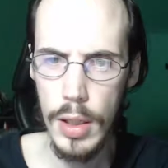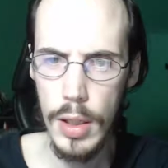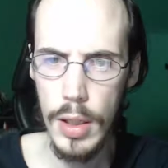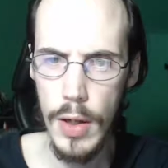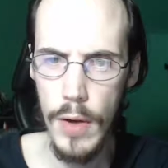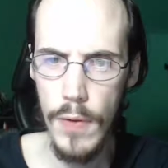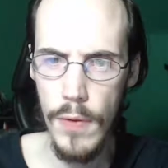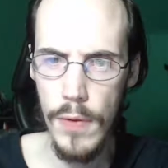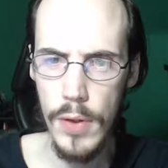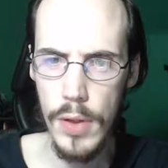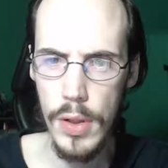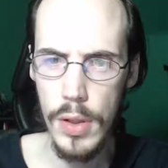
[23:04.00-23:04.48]

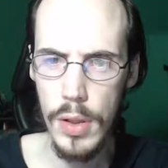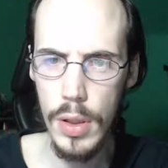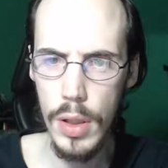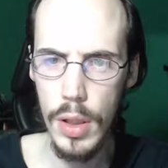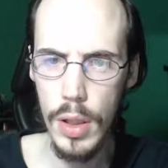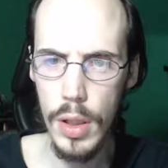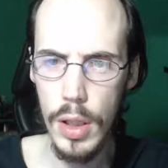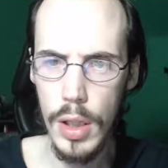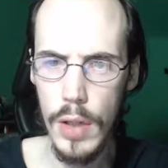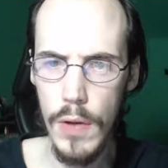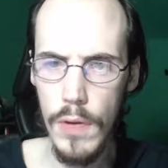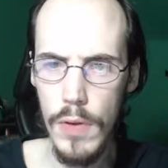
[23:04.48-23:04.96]
Given
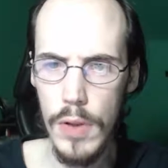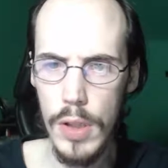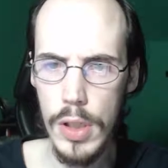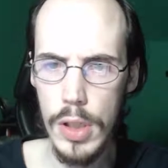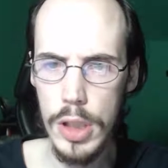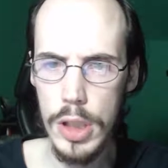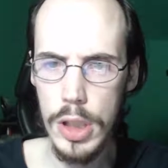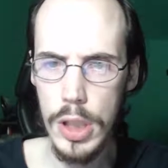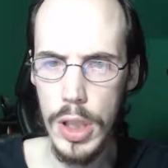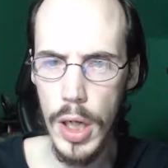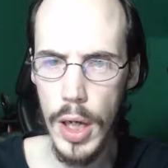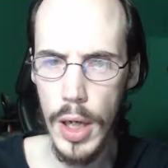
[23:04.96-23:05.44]
the
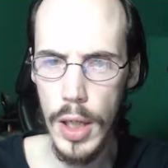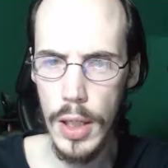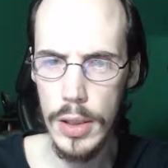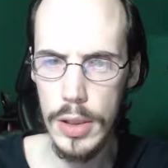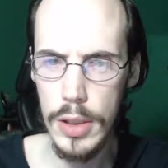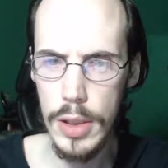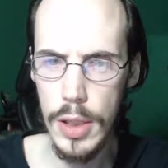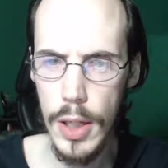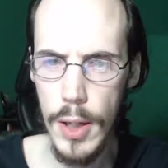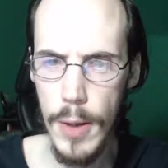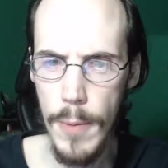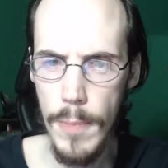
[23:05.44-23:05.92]

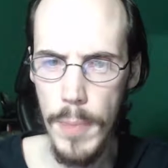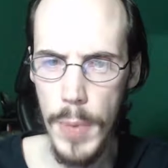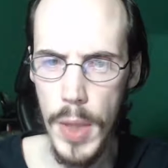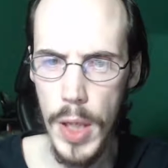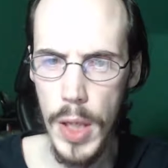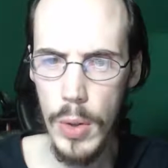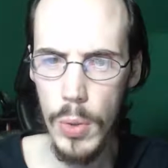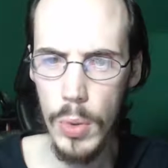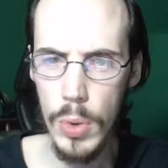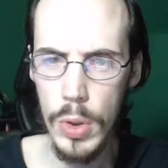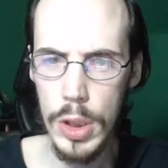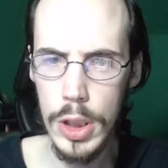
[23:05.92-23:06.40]
chance,
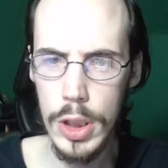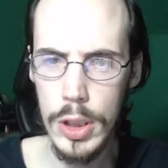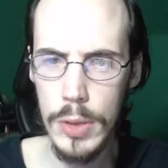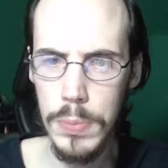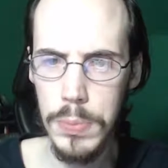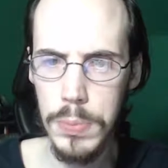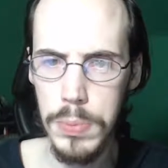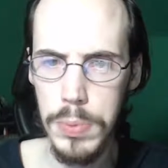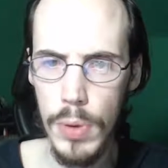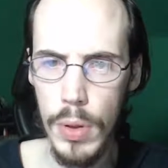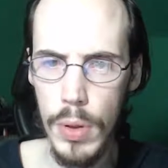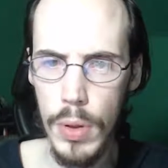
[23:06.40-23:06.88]
it
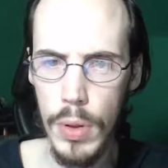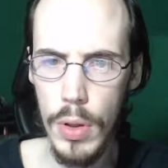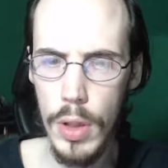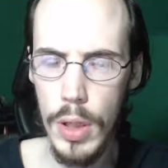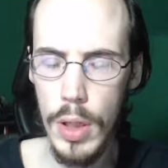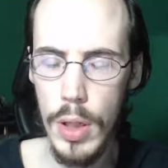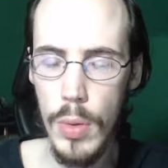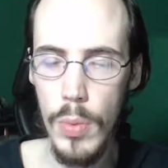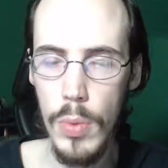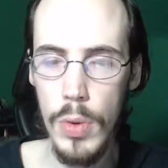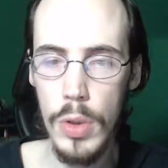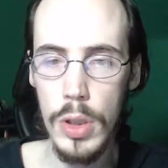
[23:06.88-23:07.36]

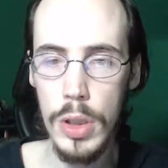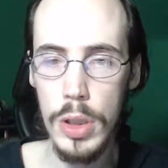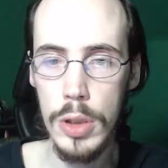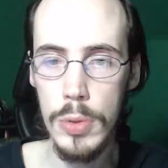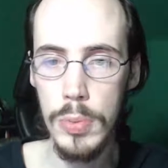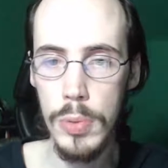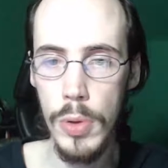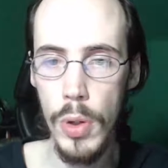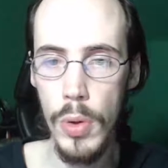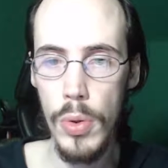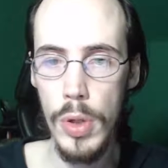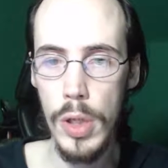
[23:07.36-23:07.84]
will
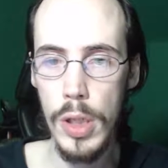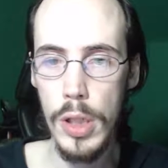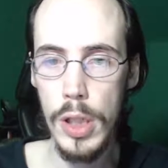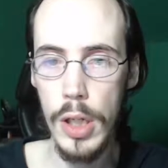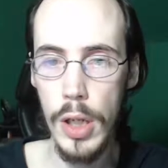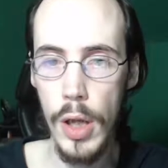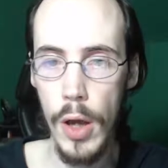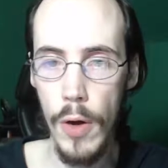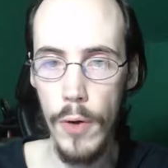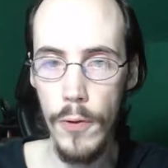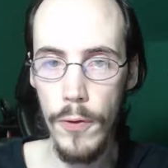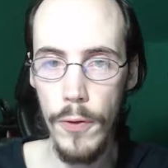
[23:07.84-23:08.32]
explode into
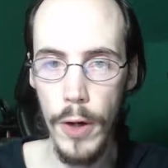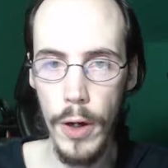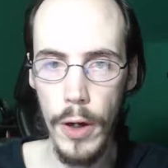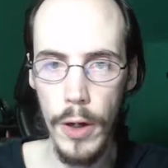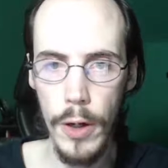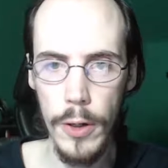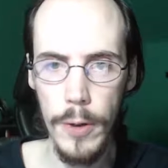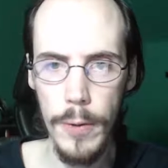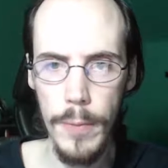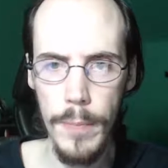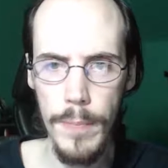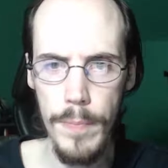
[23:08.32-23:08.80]

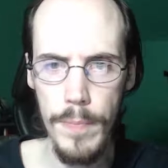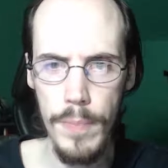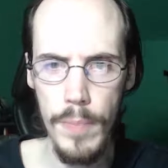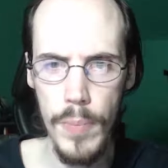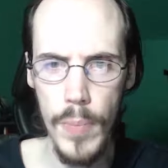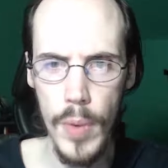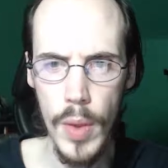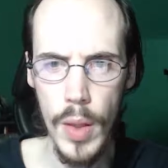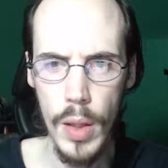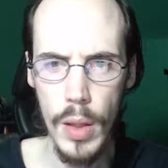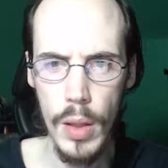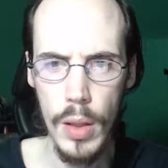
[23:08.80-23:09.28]
hellfire.
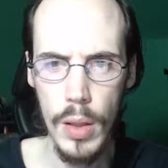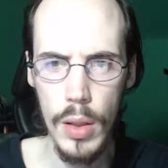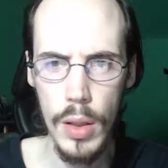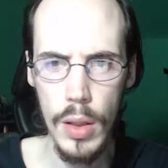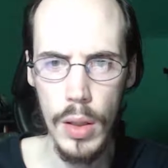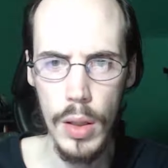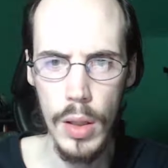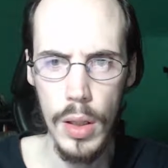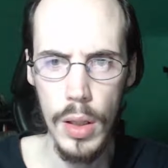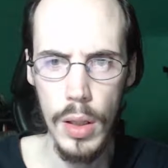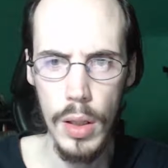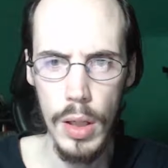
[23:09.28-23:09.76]

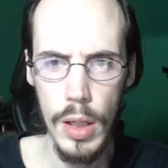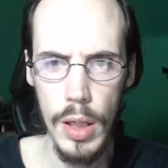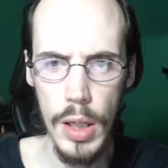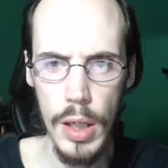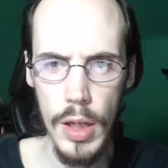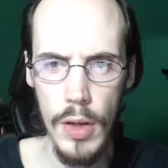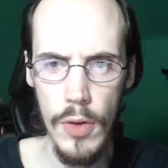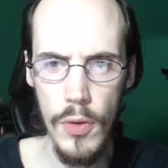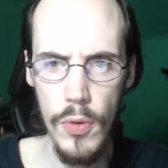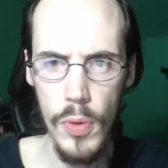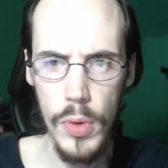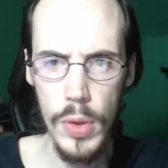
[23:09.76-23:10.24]

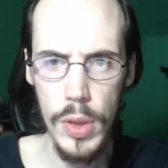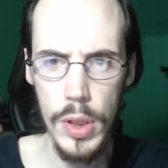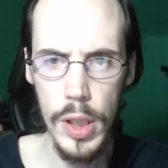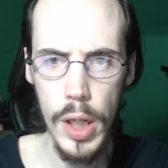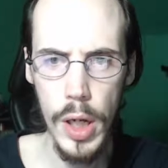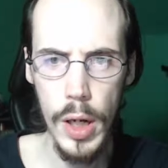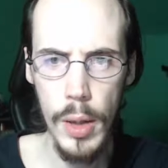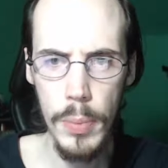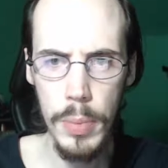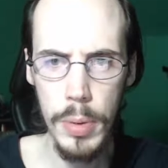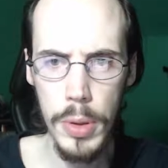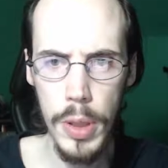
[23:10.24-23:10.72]
Even with
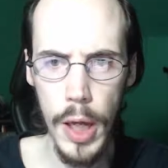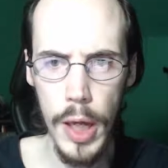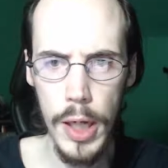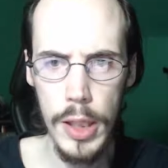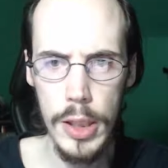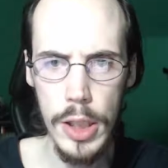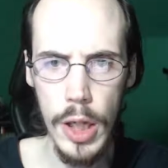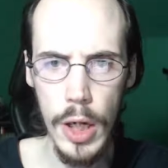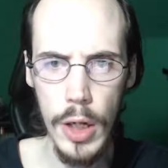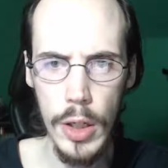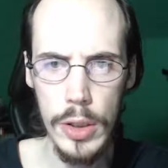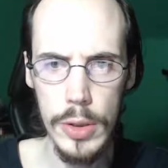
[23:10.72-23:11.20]
an applied
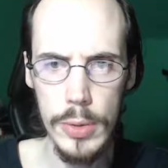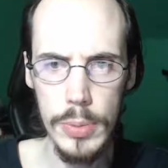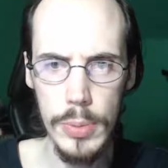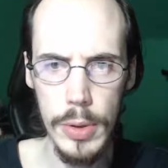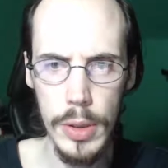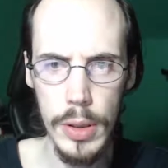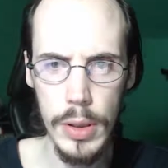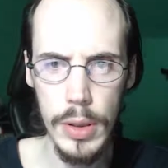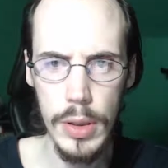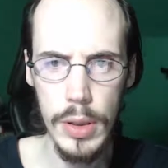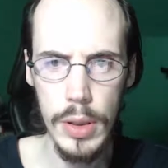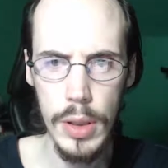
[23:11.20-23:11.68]

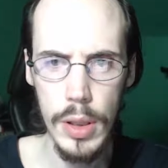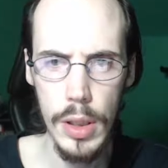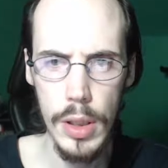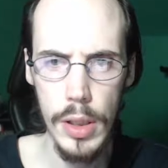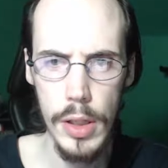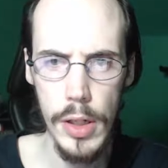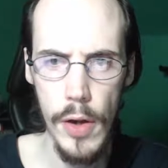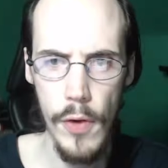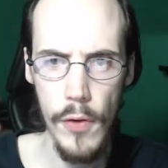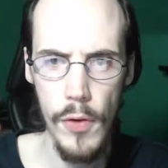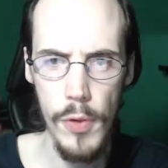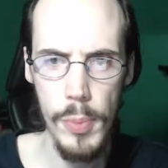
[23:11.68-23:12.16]
talisman,
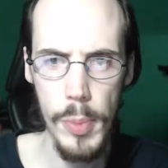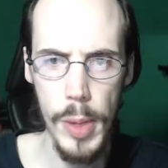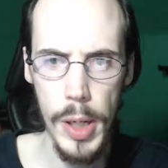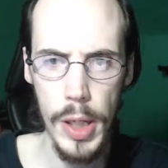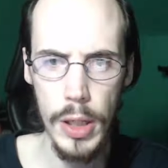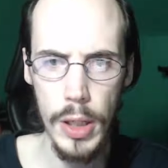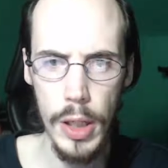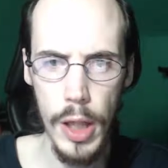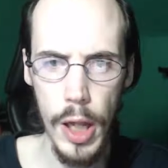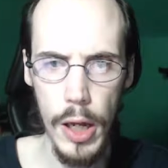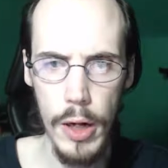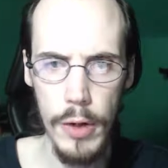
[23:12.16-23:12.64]
never
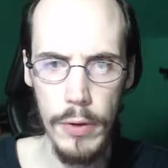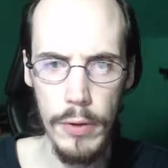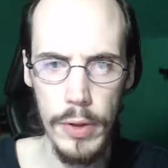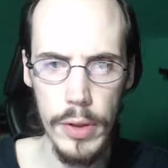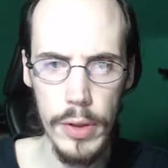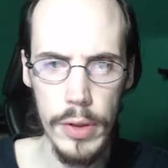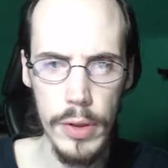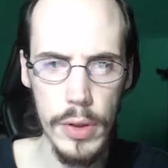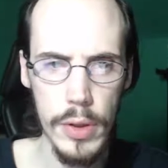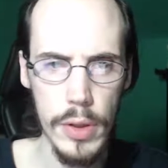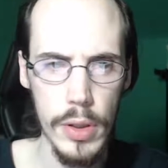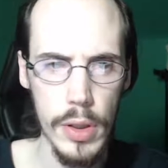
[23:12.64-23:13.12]
make light of
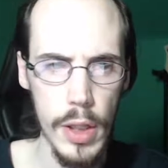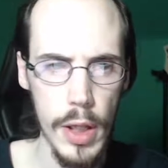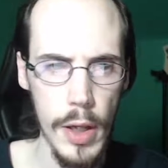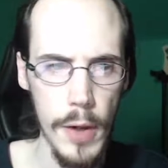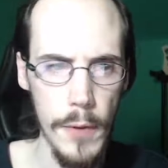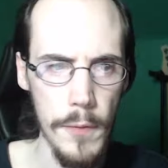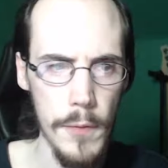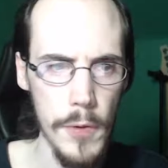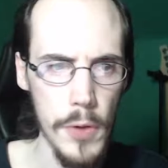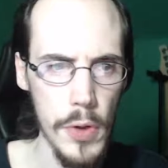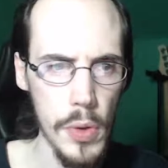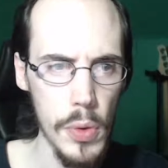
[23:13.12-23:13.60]
it,
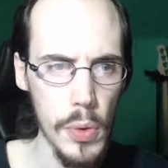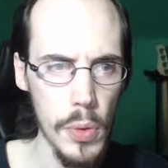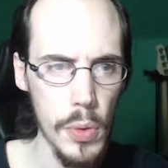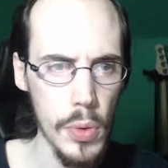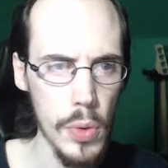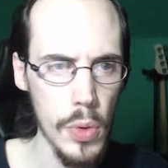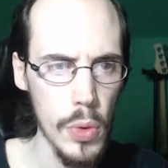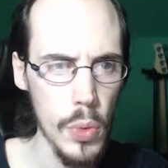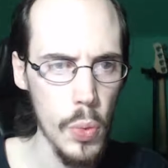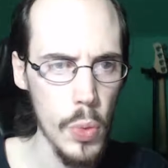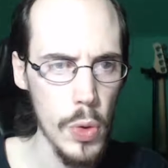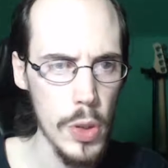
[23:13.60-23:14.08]
if you
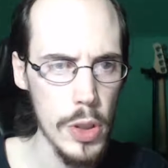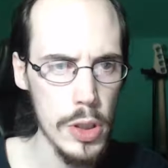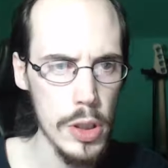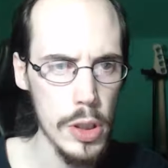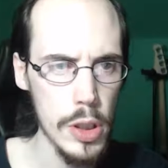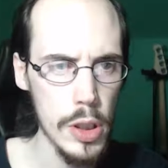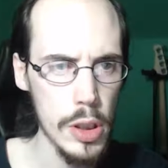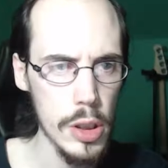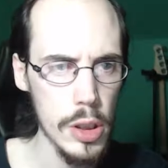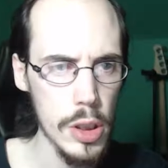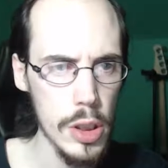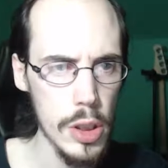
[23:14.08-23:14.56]
wish to
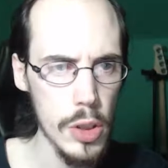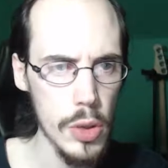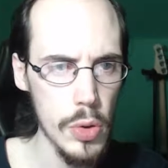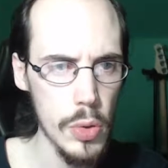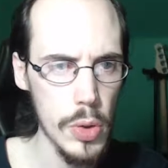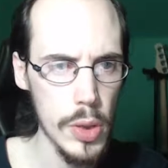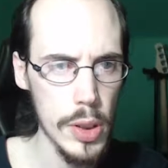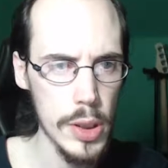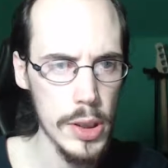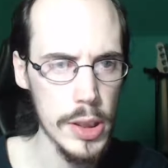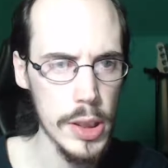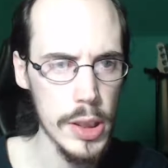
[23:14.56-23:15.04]
continue
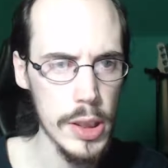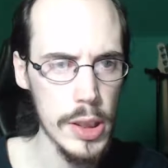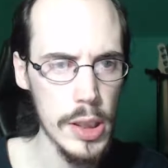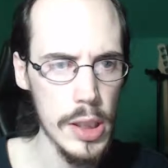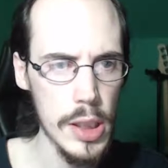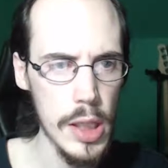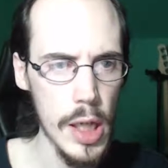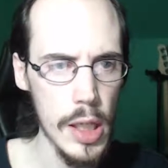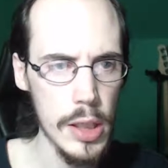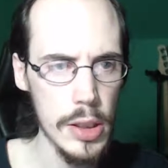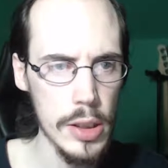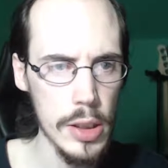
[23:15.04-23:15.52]

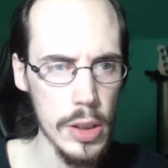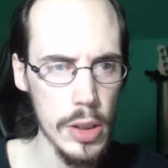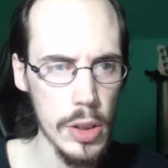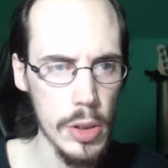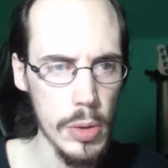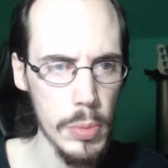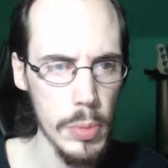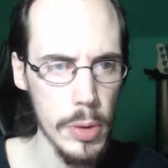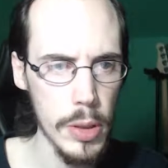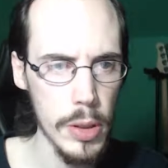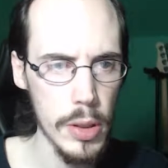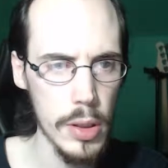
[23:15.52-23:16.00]
existing as a
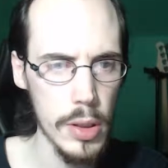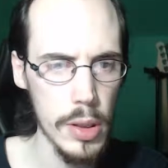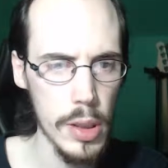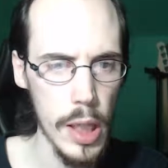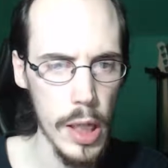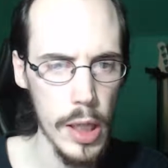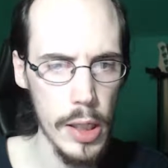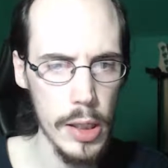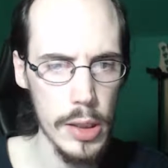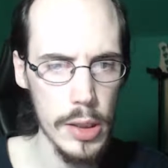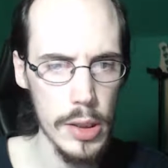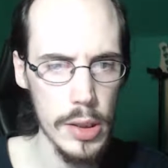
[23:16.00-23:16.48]
human,
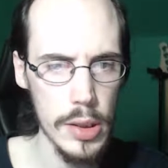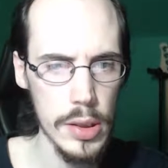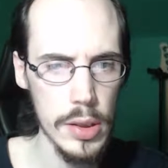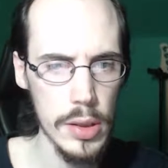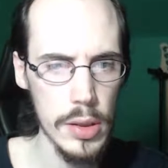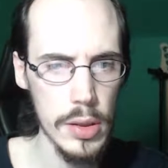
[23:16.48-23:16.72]
that is.